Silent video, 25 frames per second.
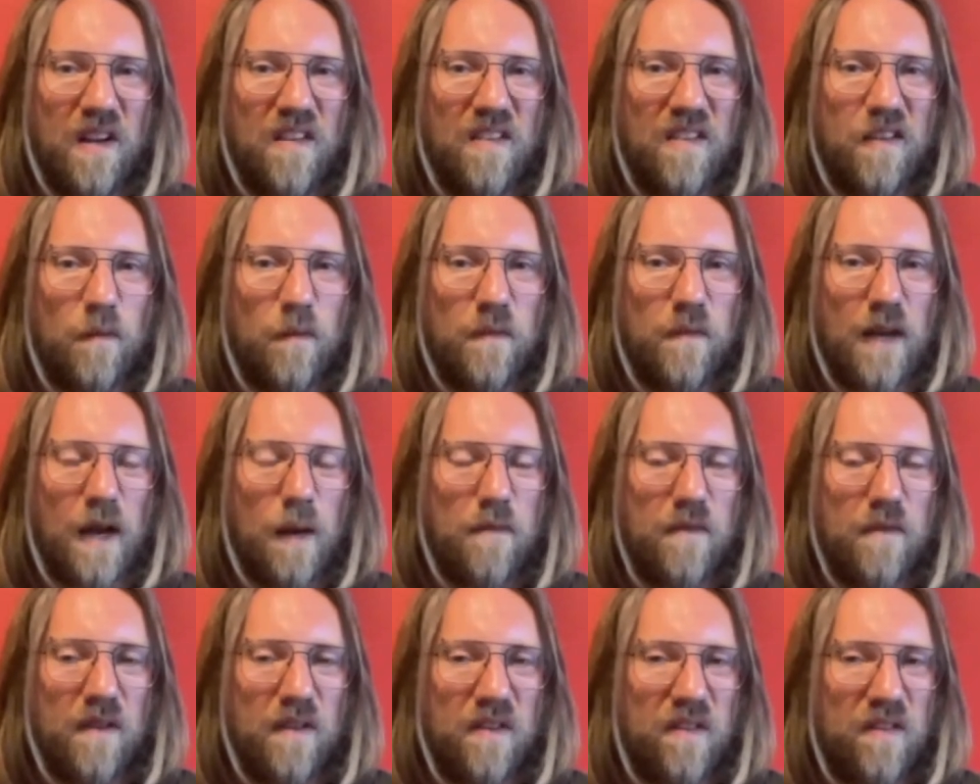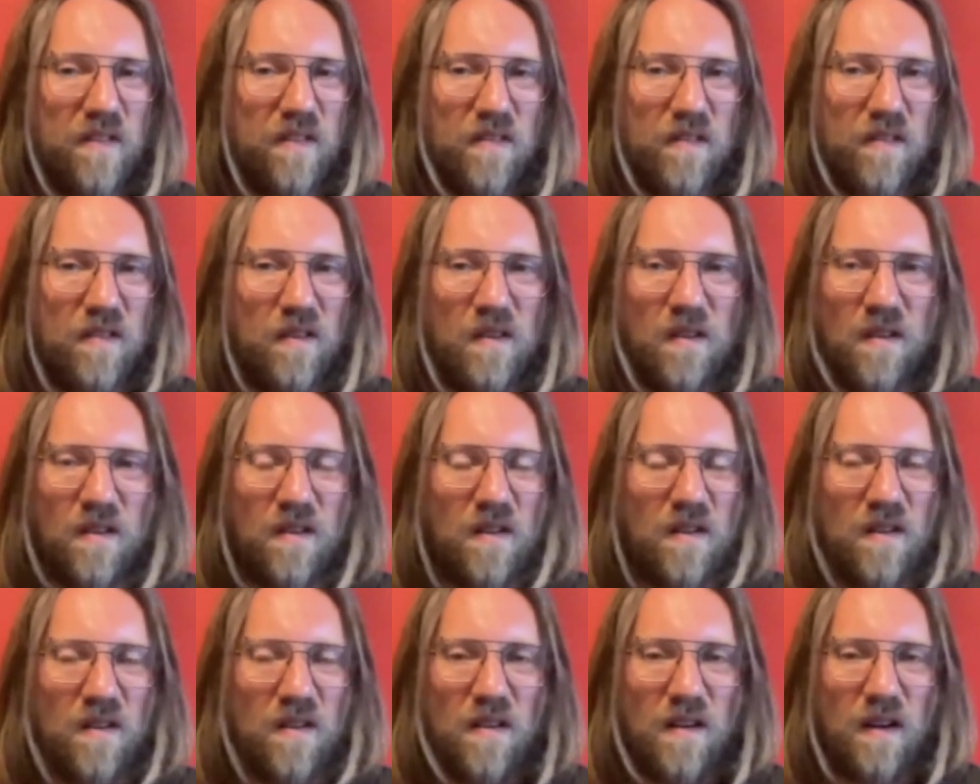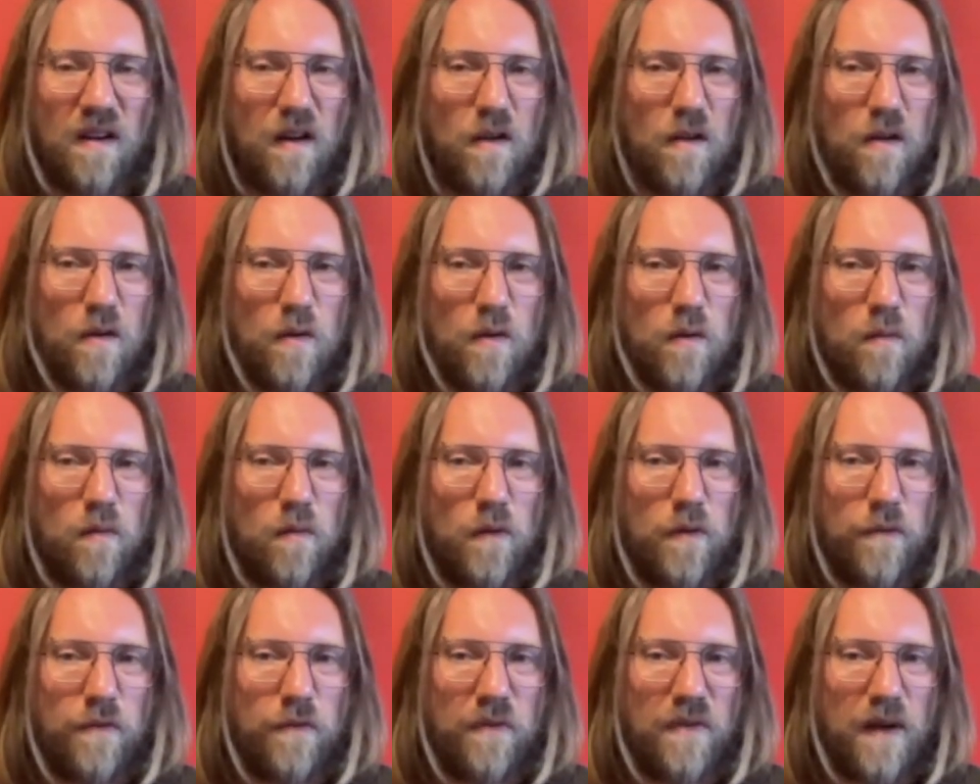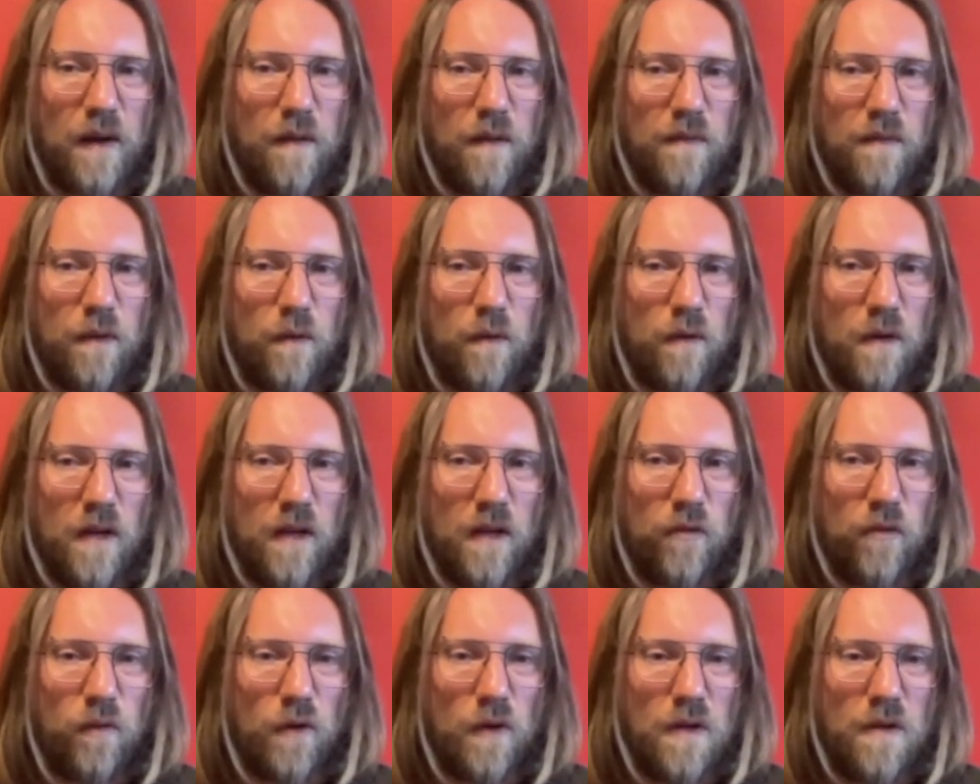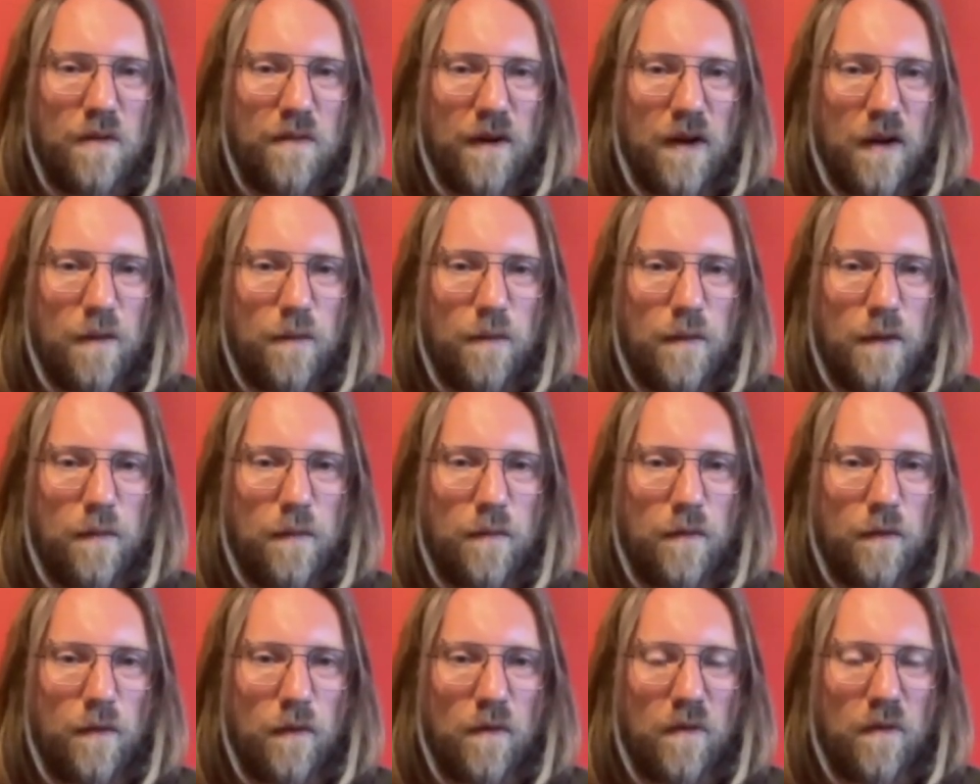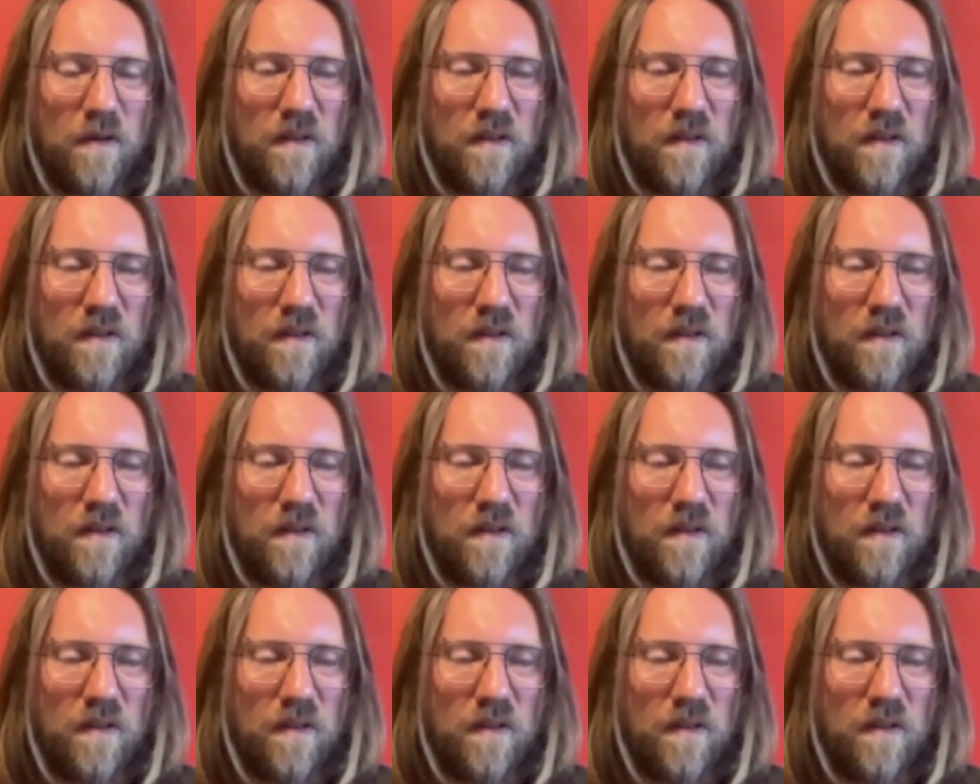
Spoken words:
Sometimes it's I don't know, I remember a few times there were like 25 people.